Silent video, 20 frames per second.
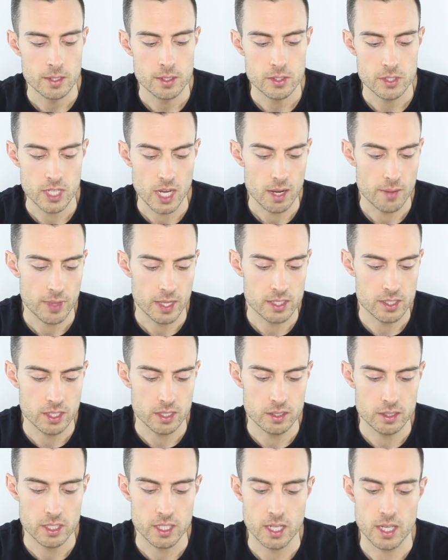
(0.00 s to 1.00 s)
So yeah, that's
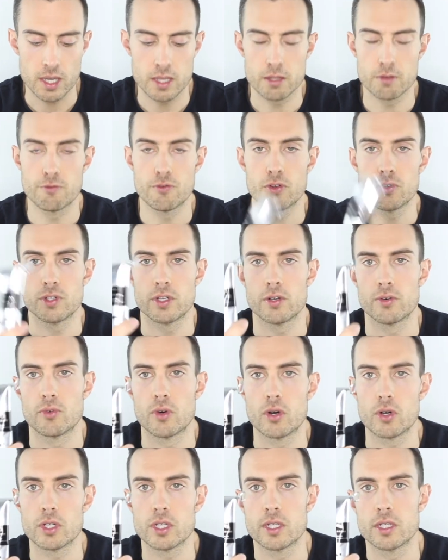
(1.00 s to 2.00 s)
it, the Fulton &
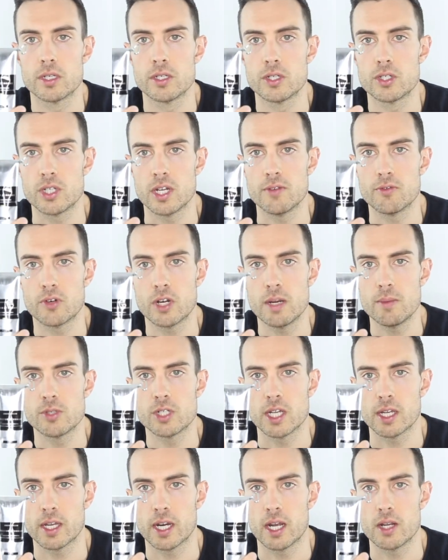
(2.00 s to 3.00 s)
Rourke Shave Cream.
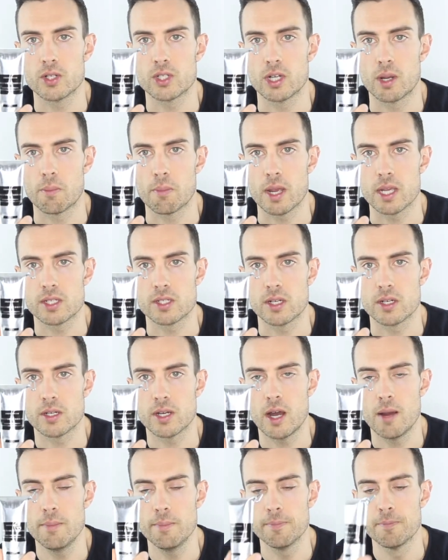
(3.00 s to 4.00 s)
Check it out at
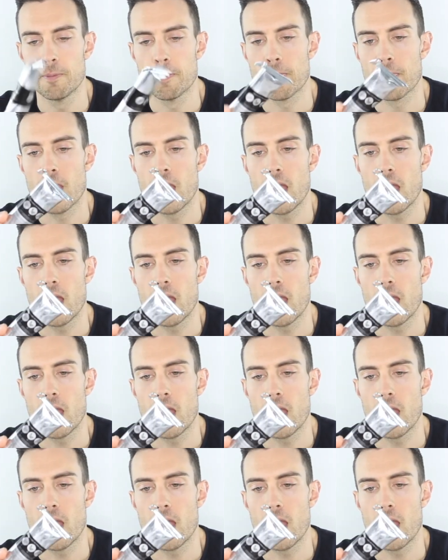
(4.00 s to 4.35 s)
shopmask.com.